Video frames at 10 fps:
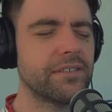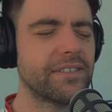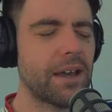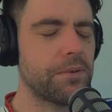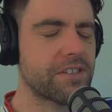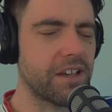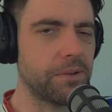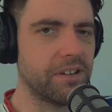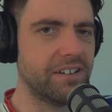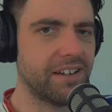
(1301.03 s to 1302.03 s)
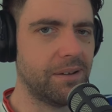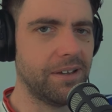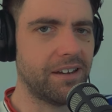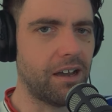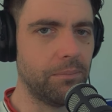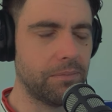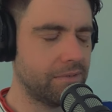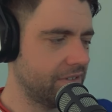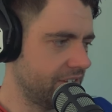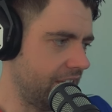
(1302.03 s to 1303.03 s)
That was so good. I mean, I'm,
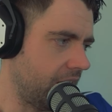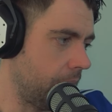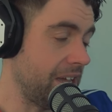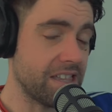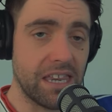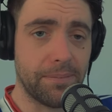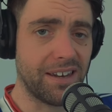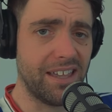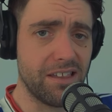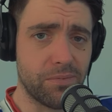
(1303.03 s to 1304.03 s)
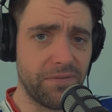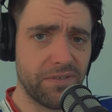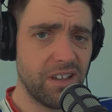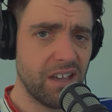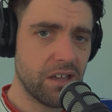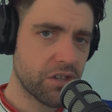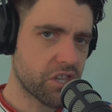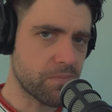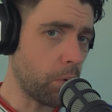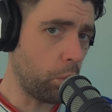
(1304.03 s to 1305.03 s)
you know, I'm easily pleased with
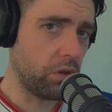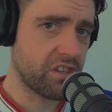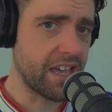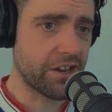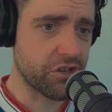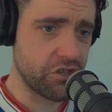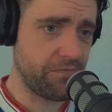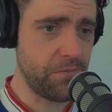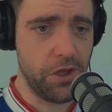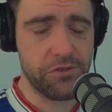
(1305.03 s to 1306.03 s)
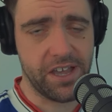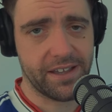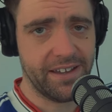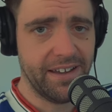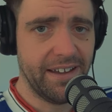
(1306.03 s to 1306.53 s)
small sections of music.